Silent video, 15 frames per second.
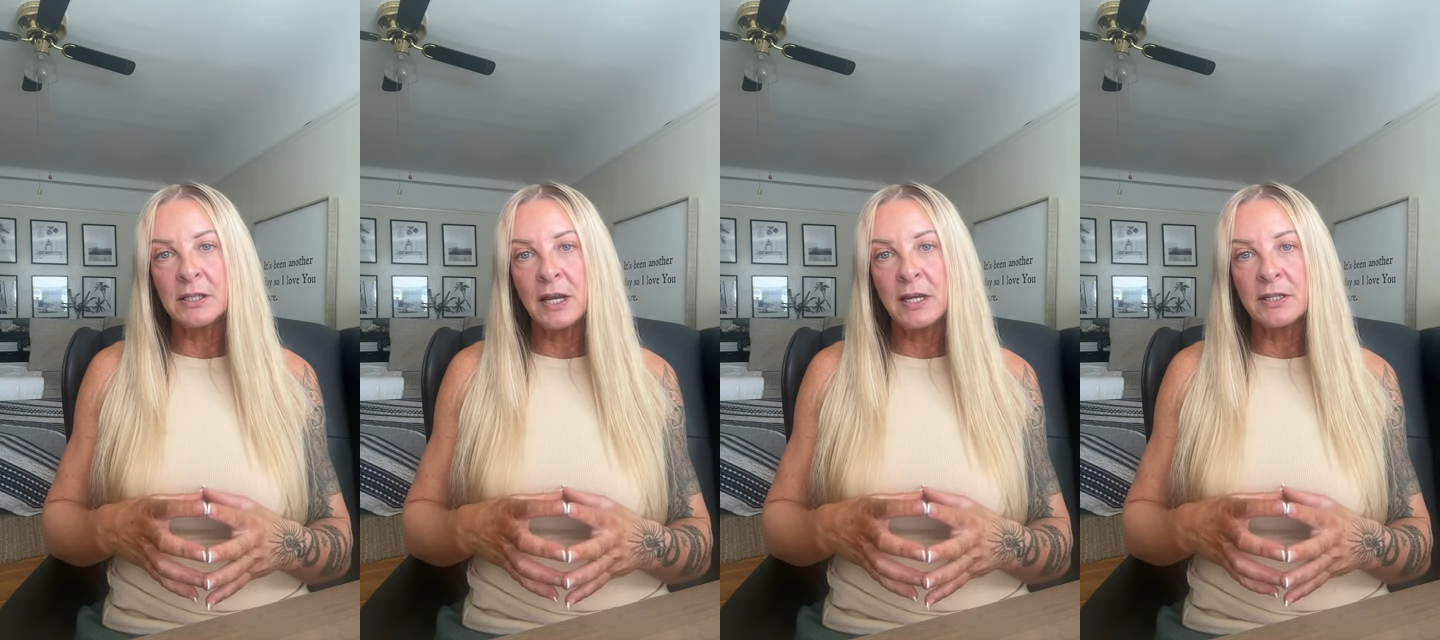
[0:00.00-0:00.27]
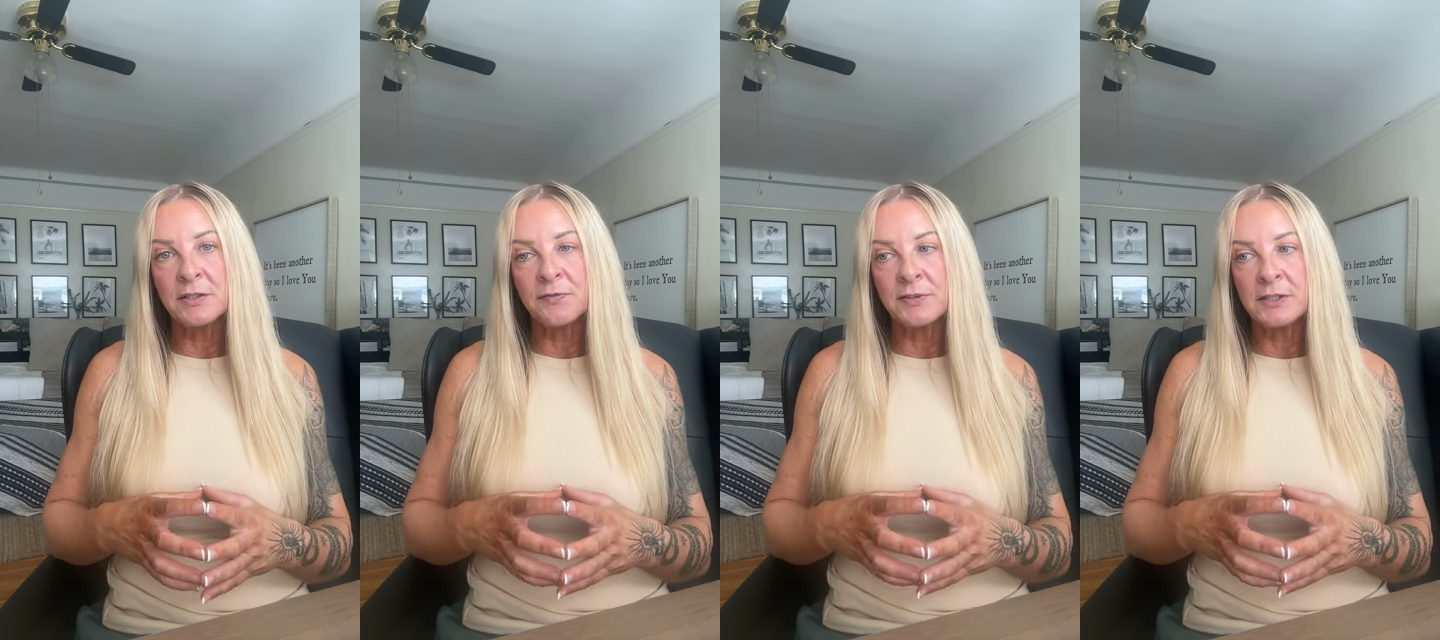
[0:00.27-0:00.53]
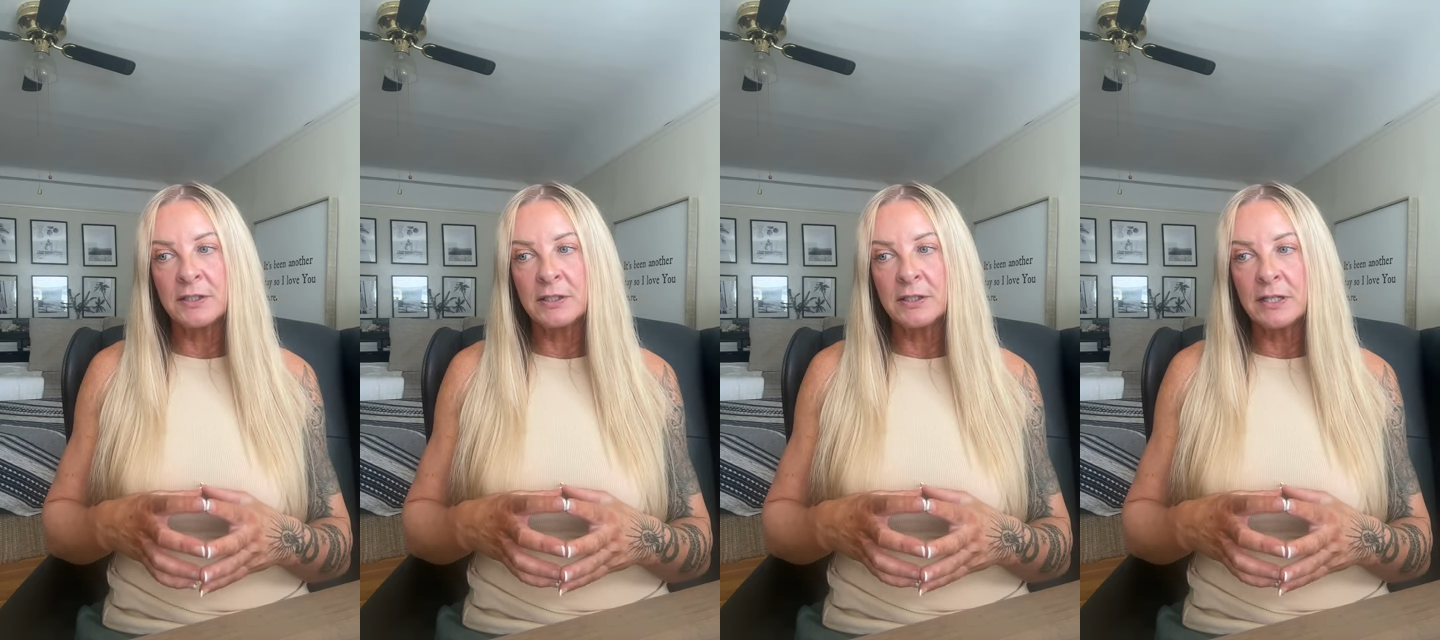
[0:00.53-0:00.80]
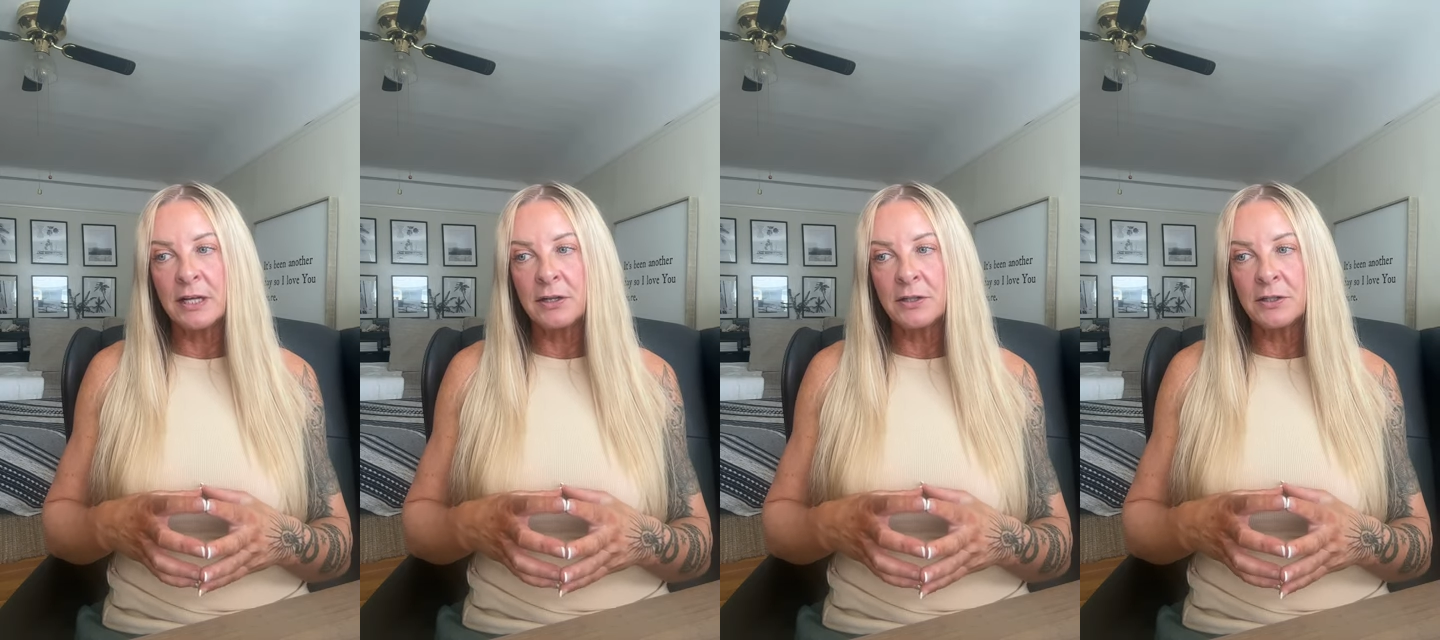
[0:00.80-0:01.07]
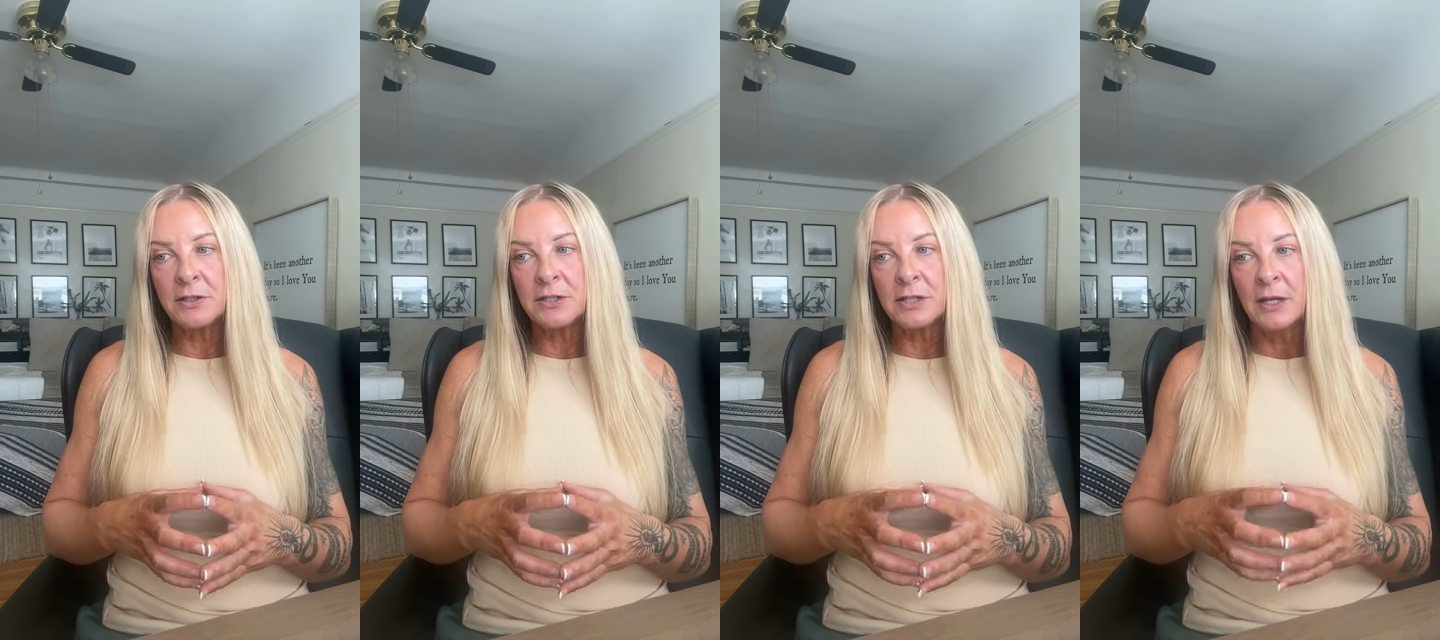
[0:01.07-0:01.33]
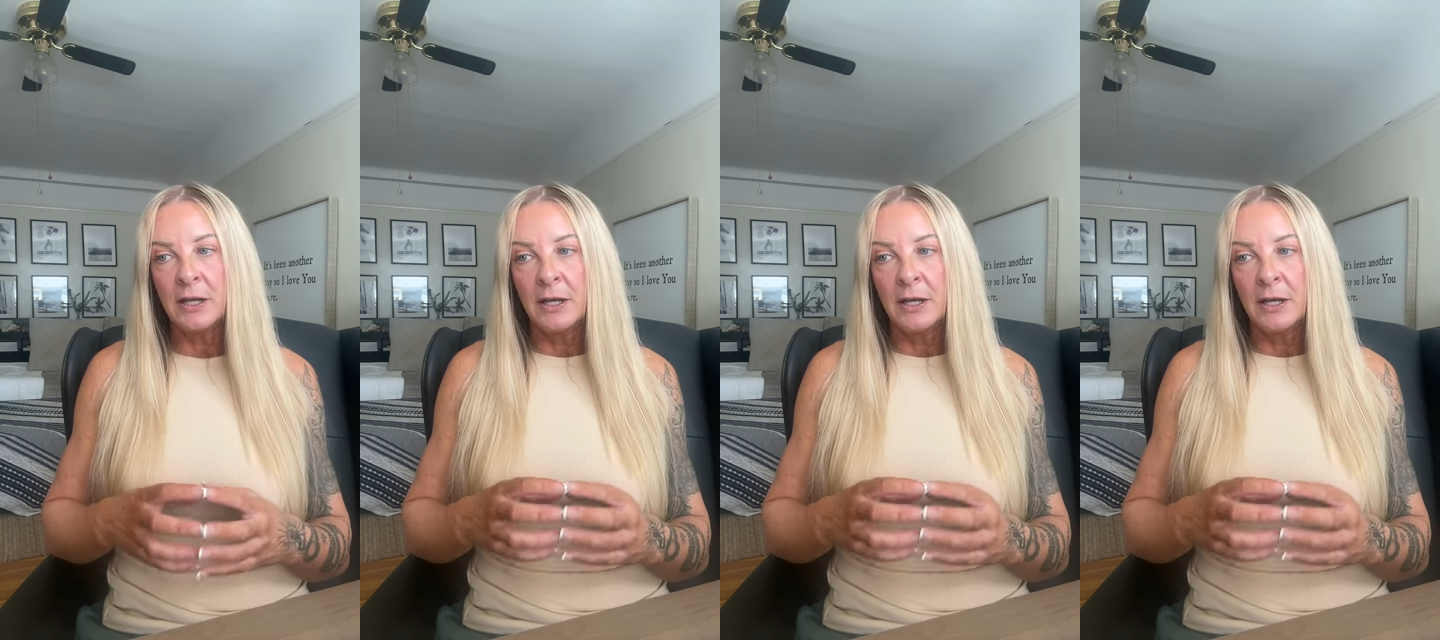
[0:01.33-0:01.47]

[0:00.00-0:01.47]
as facilitators.